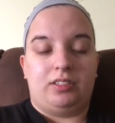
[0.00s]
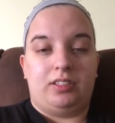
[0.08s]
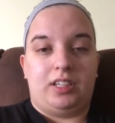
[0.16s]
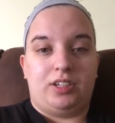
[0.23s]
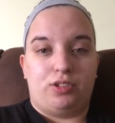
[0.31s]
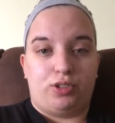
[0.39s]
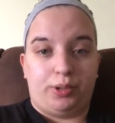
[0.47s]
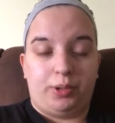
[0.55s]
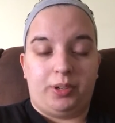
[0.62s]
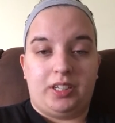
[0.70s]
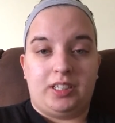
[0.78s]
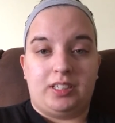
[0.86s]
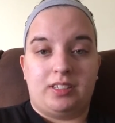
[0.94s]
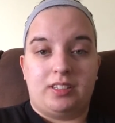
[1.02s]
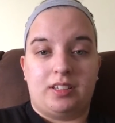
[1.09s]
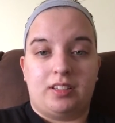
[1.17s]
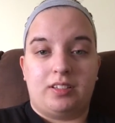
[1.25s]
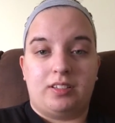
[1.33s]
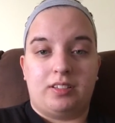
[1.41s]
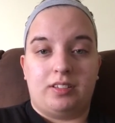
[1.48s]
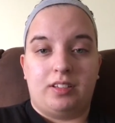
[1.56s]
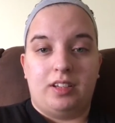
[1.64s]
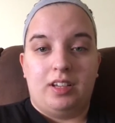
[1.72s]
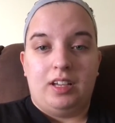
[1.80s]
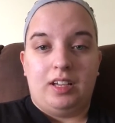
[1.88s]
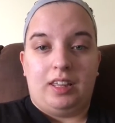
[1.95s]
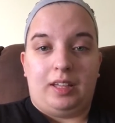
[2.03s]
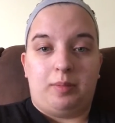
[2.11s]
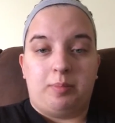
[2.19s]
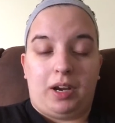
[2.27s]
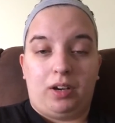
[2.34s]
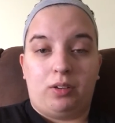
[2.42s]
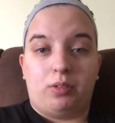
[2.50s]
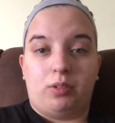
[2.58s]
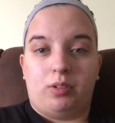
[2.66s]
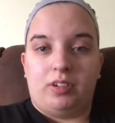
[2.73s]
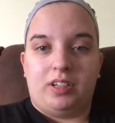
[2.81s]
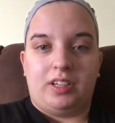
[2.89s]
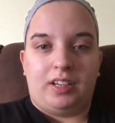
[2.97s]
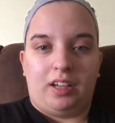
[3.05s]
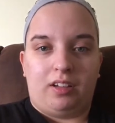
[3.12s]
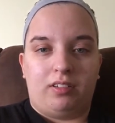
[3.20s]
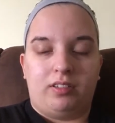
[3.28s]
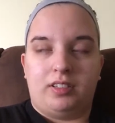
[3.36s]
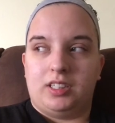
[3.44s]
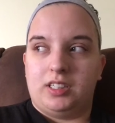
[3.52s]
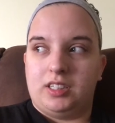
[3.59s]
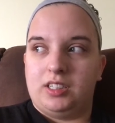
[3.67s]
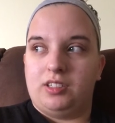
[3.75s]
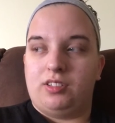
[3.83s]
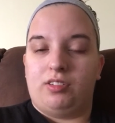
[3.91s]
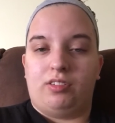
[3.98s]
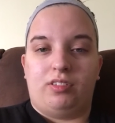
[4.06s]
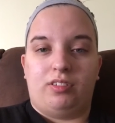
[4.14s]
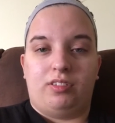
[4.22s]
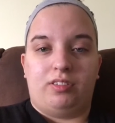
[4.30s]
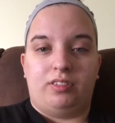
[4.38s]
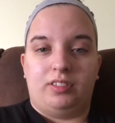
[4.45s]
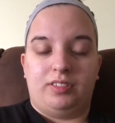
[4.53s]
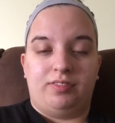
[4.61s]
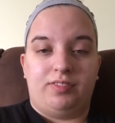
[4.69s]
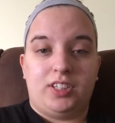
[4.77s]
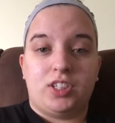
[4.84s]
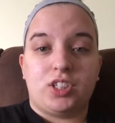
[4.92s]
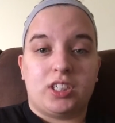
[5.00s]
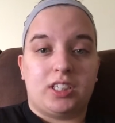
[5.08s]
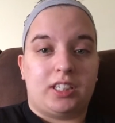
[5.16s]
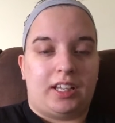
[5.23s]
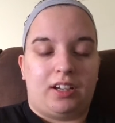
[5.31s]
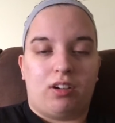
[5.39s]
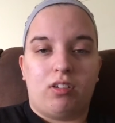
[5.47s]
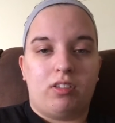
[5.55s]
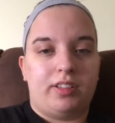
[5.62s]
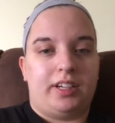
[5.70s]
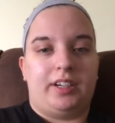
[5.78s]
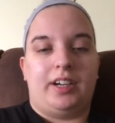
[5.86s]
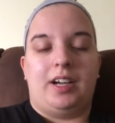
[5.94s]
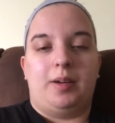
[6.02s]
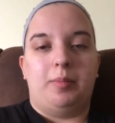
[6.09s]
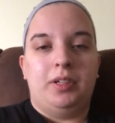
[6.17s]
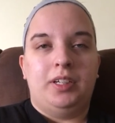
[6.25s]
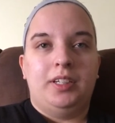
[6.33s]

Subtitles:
insurance and like medical and health and dental and vision, like all that crap.